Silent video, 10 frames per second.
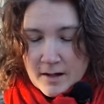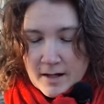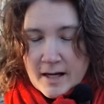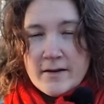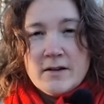
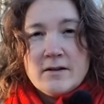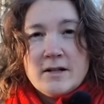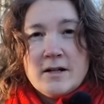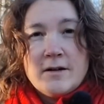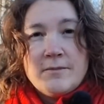And
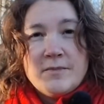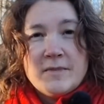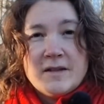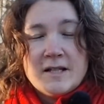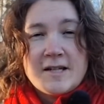the
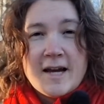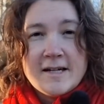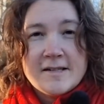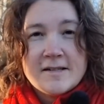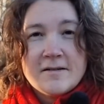
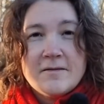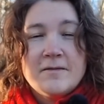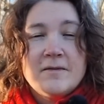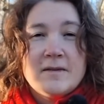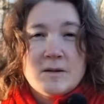tax
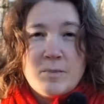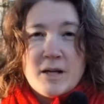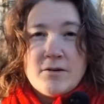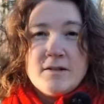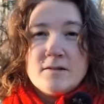that
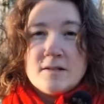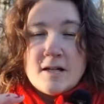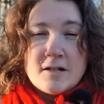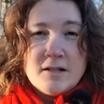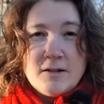Berit
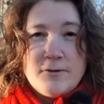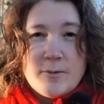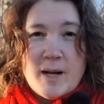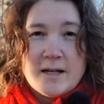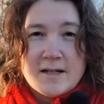deducted
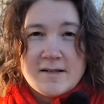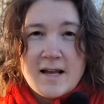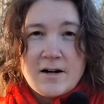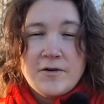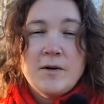from Anna's
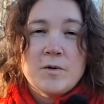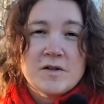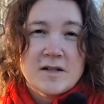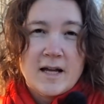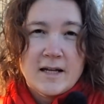salary
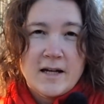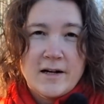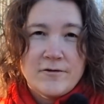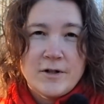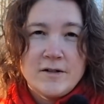was
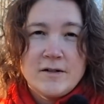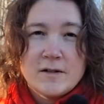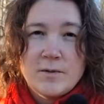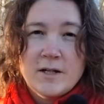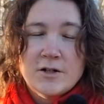900
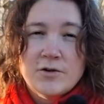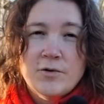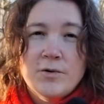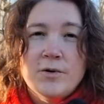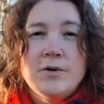Swedish
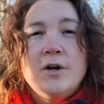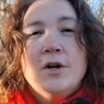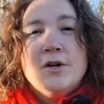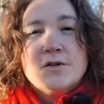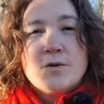kronor.
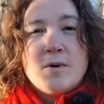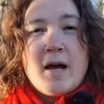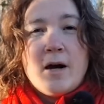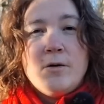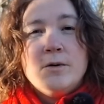So
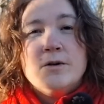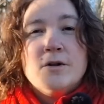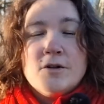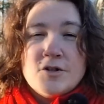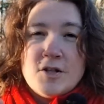now
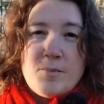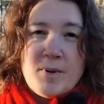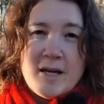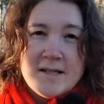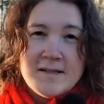she
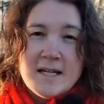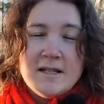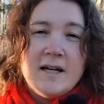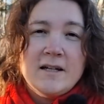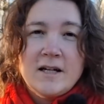pays that
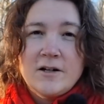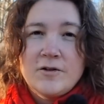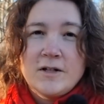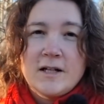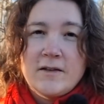
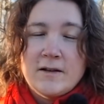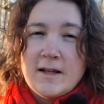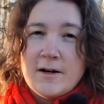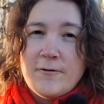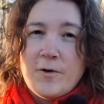900 and
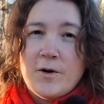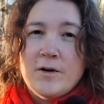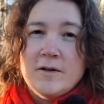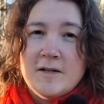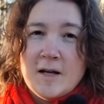therefore
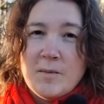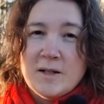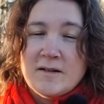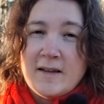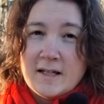
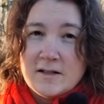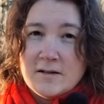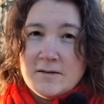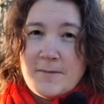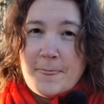debit that
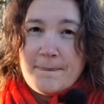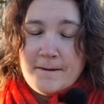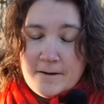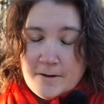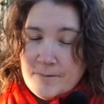
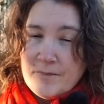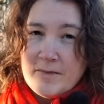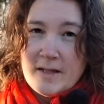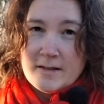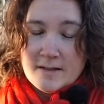
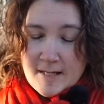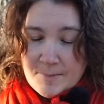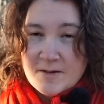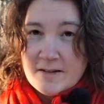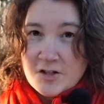debt
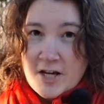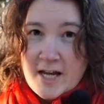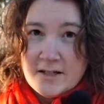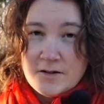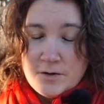that she
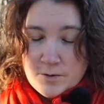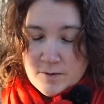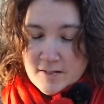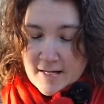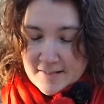had to
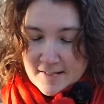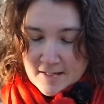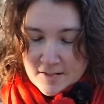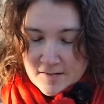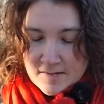the tax
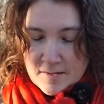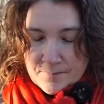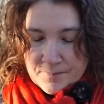agency.